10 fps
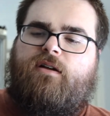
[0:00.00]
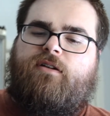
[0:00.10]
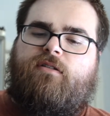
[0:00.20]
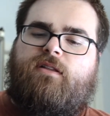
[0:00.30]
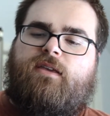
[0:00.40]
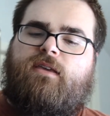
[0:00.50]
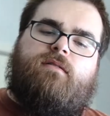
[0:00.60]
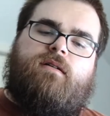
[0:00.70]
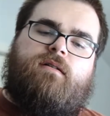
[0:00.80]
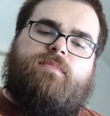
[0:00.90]
currently,
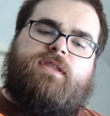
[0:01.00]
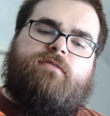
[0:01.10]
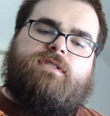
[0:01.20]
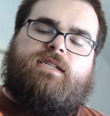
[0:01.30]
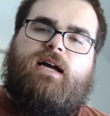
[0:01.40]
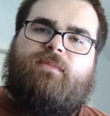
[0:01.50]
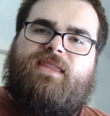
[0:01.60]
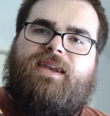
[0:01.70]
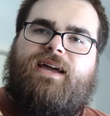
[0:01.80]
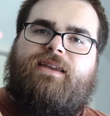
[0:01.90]
but there was a time in
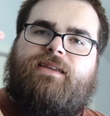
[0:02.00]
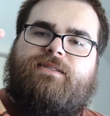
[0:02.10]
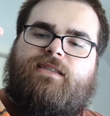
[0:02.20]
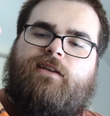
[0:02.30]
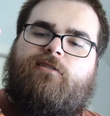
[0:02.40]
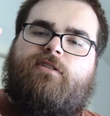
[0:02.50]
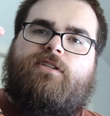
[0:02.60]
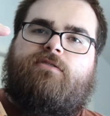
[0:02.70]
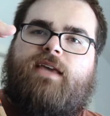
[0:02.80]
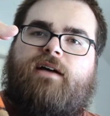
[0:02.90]
the 90s and like early
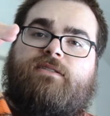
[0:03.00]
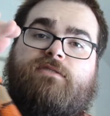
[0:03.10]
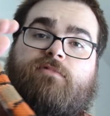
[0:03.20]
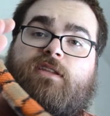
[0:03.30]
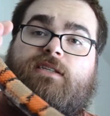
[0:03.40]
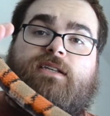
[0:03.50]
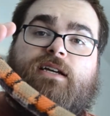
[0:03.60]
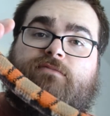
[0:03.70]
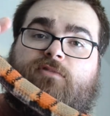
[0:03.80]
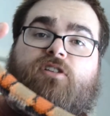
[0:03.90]
2000s where these
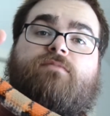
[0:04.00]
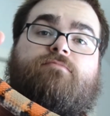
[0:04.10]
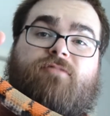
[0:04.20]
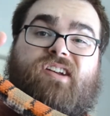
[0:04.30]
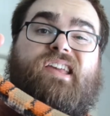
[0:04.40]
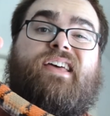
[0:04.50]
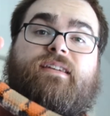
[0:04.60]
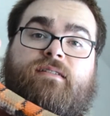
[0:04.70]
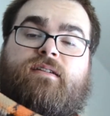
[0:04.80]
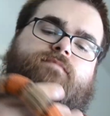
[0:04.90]
guys were it.
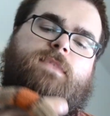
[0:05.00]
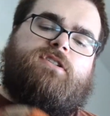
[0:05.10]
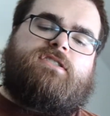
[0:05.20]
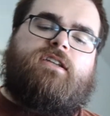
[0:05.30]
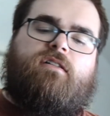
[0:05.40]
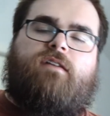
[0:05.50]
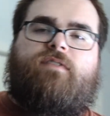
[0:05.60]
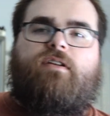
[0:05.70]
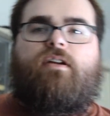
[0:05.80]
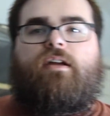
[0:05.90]
There's still a
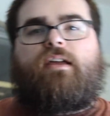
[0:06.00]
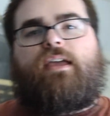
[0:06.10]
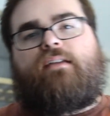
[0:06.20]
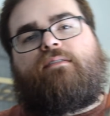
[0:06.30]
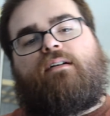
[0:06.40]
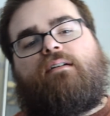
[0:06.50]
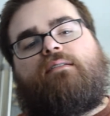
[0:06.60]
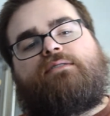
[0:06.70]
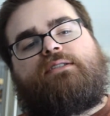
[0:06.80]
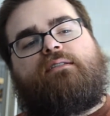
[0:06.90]

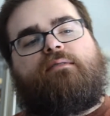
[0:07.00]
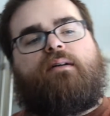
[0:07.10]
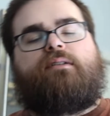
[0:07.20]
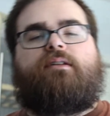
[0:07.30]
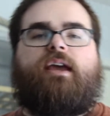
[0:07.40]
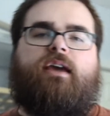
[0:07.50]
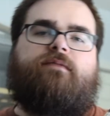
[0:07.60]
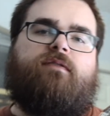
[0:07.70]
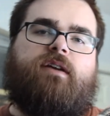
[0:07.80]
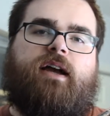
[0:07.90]
good
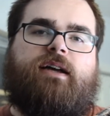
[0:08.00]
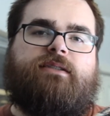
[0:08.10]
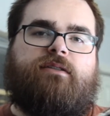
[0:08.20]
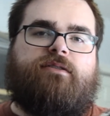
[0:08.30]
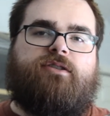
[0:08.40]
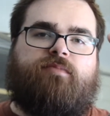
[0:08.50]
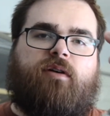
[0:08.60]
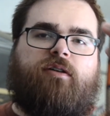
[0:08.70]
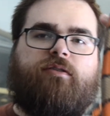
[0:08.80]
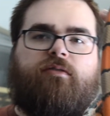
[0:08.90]
handful of guys that are super
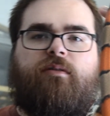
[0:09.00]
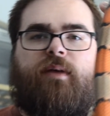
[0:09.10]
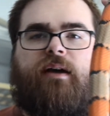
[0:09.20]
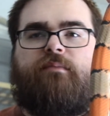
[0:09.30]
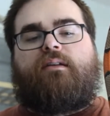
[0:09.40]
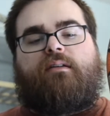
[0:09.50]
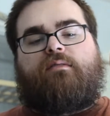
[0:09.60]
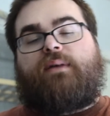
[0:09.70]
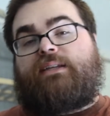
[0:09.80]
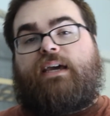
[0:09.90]
hardcore about them. You
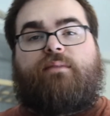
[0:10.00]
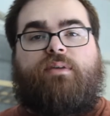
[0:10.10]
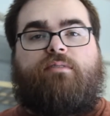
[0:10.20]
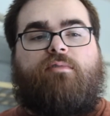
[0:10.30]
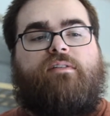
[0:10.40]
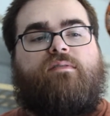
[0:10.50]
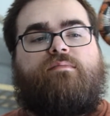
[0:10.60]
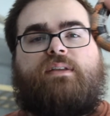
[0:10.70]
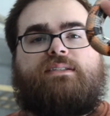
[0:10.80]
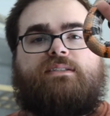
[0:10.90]
know, my dad being one of
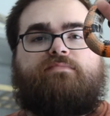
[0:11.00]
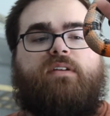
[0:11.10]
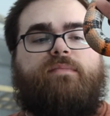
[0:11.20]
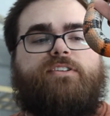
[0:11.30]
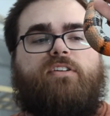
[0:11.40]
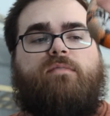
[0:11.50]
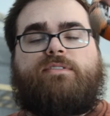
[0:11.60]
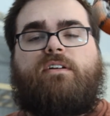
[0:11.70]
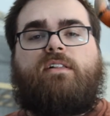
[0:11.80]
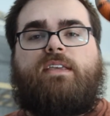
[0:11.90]
them. This is pretty much
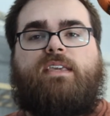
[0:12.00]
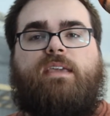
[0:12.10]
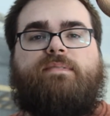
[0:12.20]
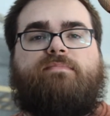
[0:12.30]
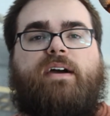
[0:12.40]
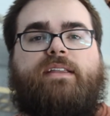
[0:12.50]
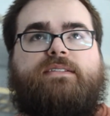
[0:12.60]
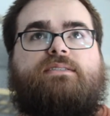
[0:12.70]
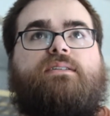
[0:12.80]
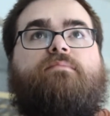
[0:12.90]
almost all he keeps, minus
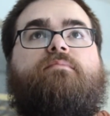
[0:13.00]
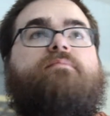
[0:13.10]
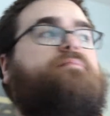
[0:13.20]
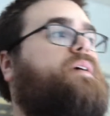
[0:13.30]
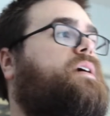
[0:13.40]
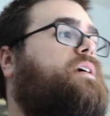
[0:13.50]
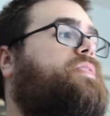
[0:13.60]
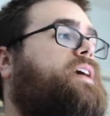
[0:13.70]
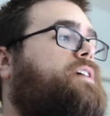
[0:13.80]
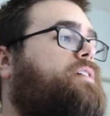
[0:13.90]
some
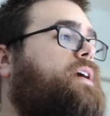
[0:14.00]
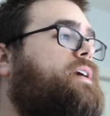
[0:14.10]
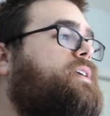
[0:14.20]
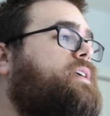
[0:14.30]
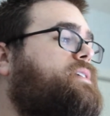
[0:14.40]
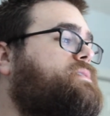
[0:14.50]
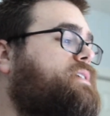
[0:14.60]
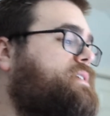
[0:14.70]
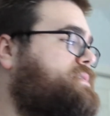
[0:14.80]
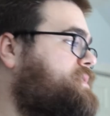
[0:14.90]
Thayeri king
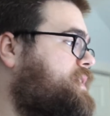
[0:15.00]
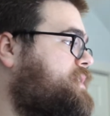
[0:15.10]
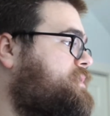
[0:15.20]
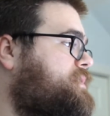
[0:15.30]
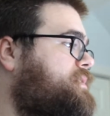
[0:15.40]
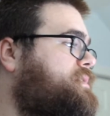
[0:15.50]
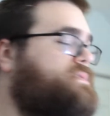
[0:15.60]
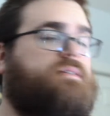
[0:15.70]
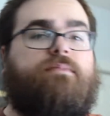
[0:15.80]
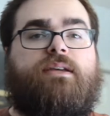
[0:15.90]
snakes and
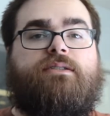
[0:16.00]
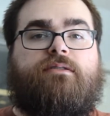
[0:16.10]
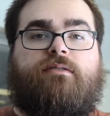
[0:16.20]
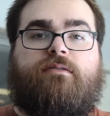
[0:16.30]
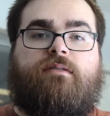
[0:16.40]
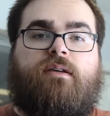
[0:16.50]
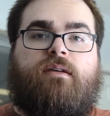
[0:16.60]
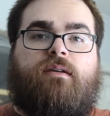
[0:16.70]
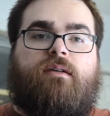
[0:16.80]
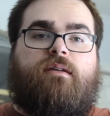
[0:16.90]
some
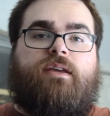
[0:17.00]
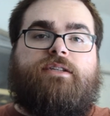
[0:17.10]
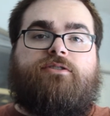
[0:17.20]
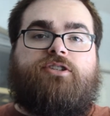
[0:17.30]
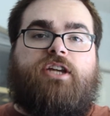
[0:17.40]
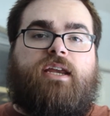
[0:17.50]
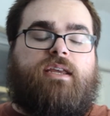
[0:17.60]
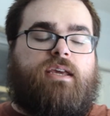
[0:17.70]
eastern chain